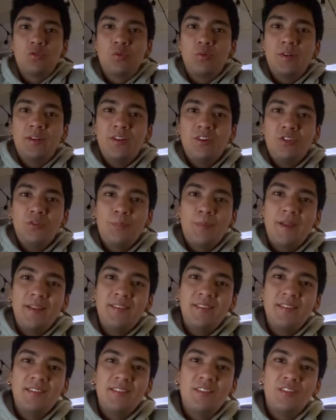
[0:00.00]
Twitter
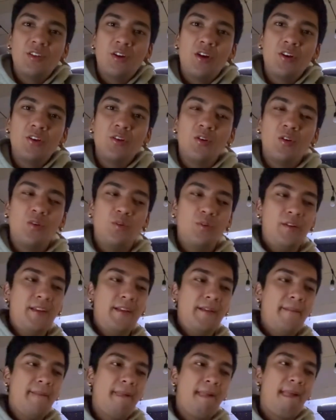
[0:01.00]
Spaces, it's audio
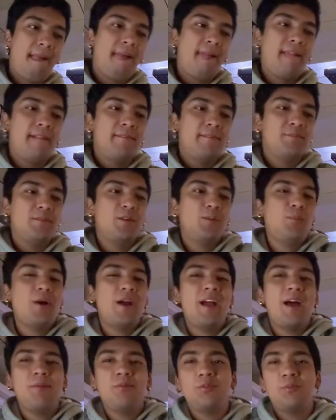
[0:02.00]
only. It'll
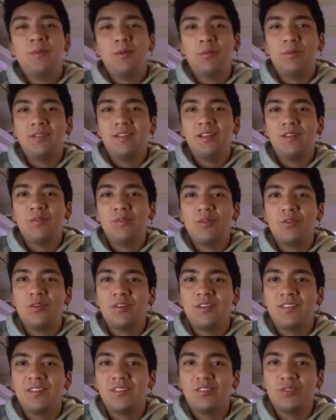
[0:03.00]
probably have to be with this phone
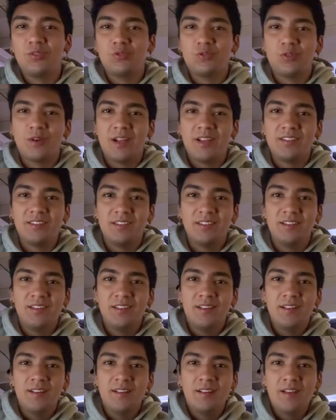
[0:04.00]
because it's so trashy.
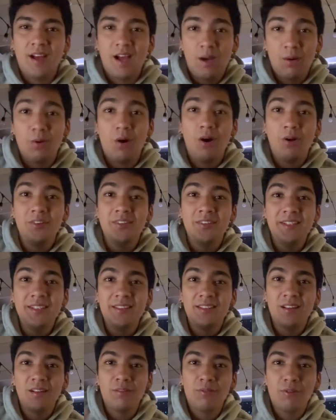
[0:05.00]
I'll, I'll
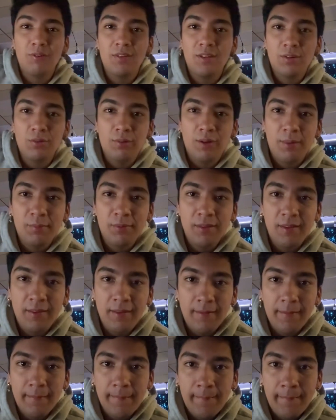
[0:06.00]
need this phone. That's what I'm
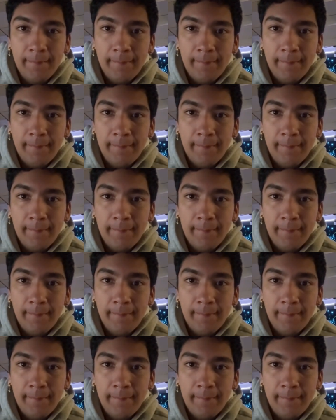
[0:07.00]
saying.